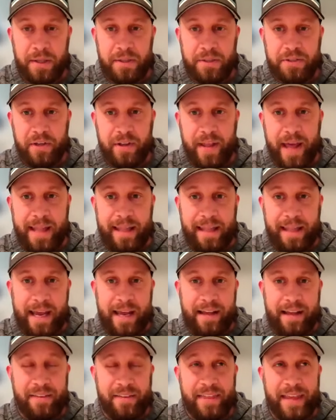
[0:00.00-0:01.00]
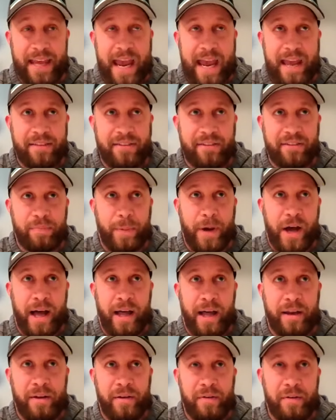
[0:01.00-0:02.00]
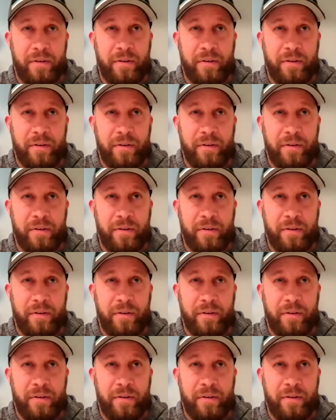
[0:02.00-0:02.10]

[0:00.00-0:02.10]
So that lasts the 8th spot.